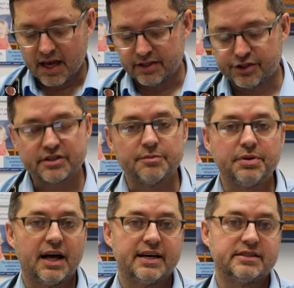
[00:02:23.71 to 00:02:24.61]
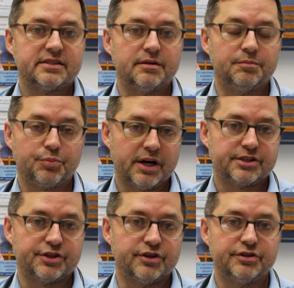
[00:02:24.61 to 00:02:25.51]
and just apply some
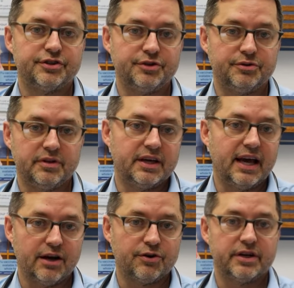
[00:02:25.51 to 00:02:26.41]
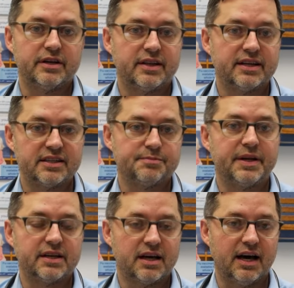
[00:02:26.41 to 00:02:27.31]
pressure to the area that has
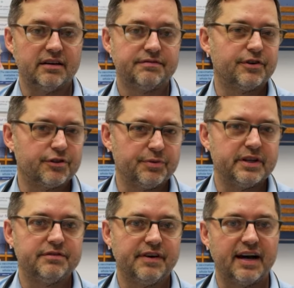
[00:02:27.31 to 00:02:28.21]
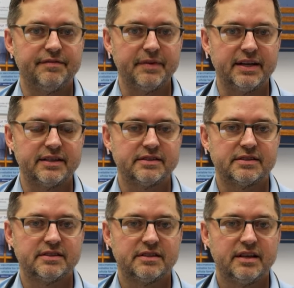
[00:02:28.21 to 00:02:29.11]
been cut for three to five
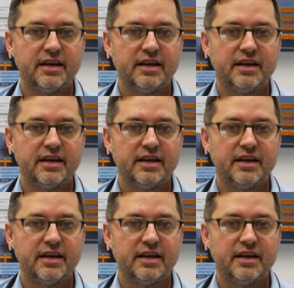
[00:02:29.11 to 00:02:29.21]
minutes.